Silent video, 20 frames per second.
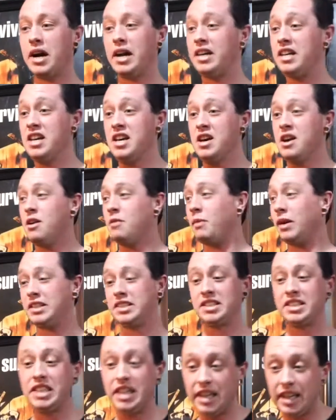my my
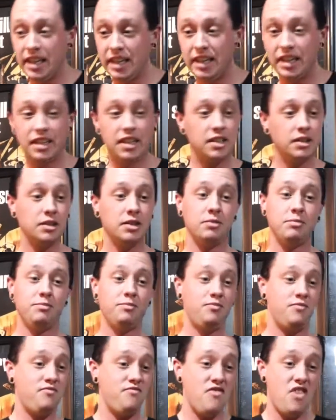sink,
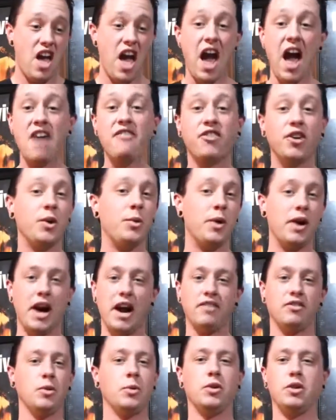
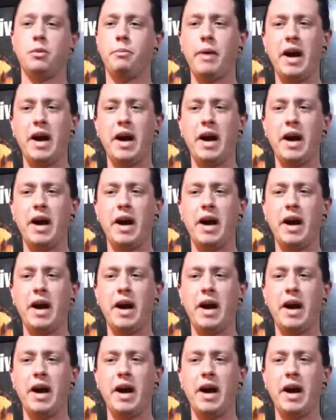everywhere, everywhere.